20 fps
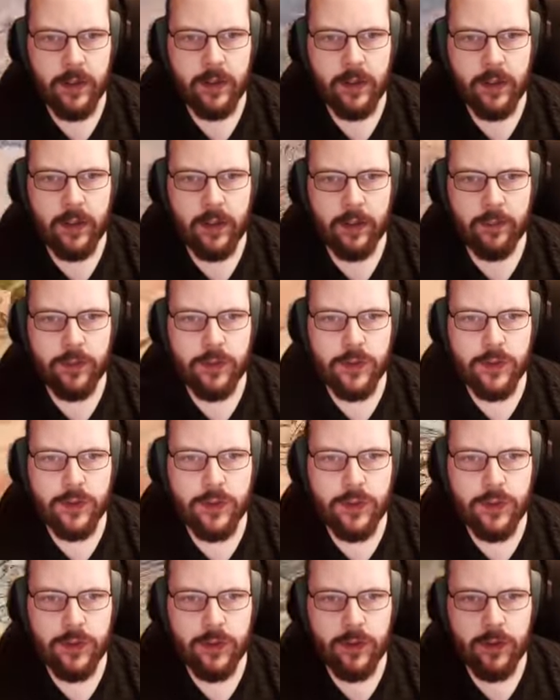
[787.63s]
That I'm
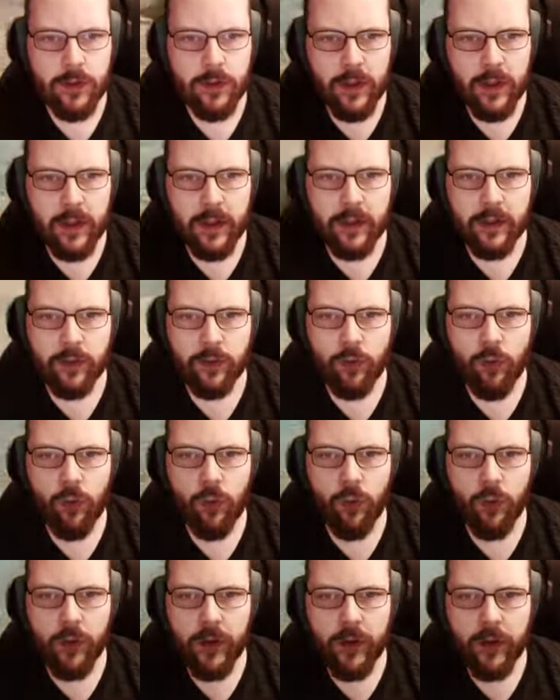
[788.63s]
just
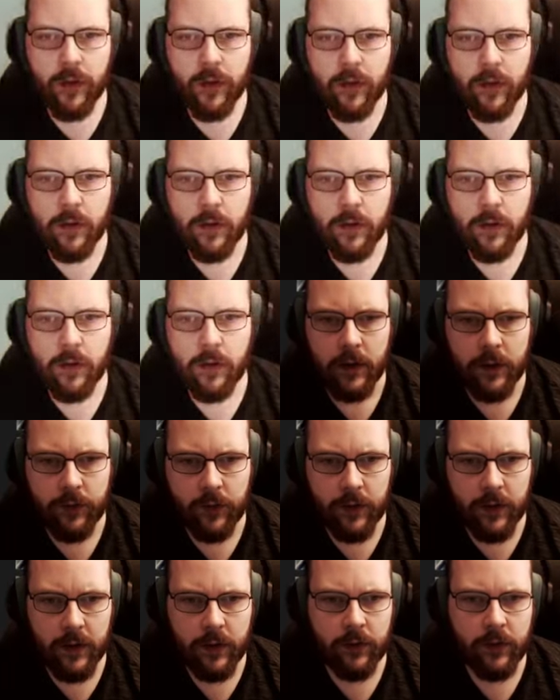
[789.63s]
ignoring. Let's
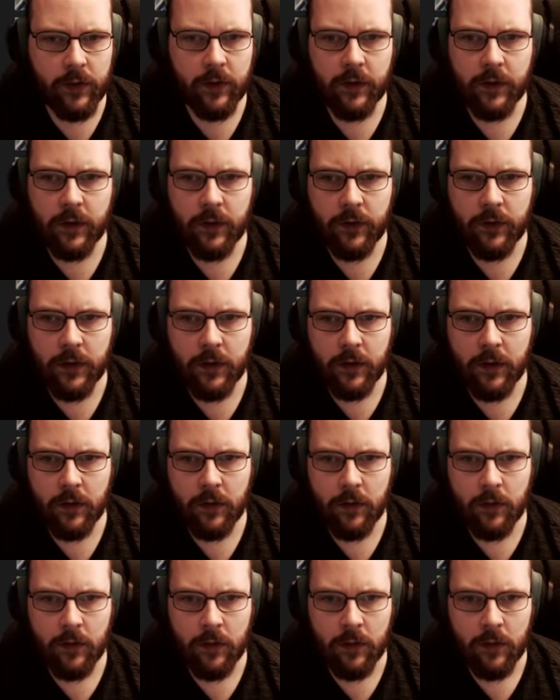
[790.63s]
see, is there
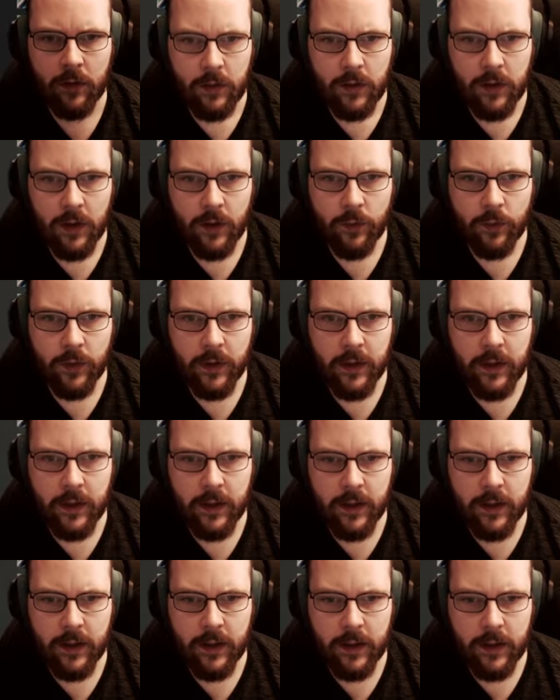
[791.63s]
anything down
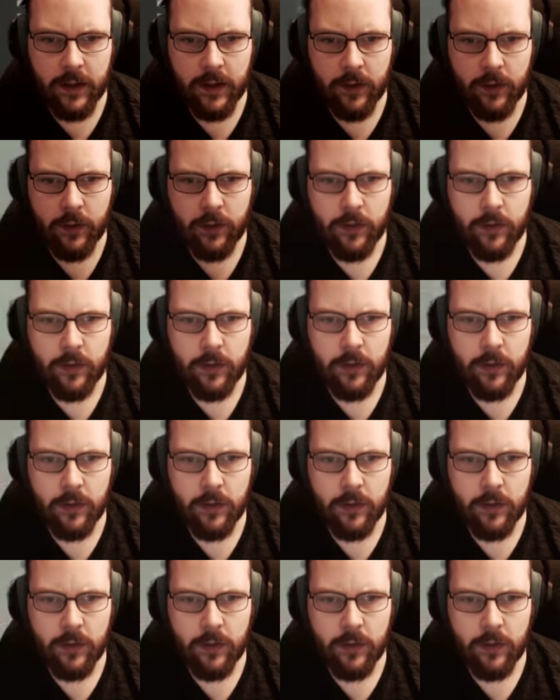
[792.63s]
here?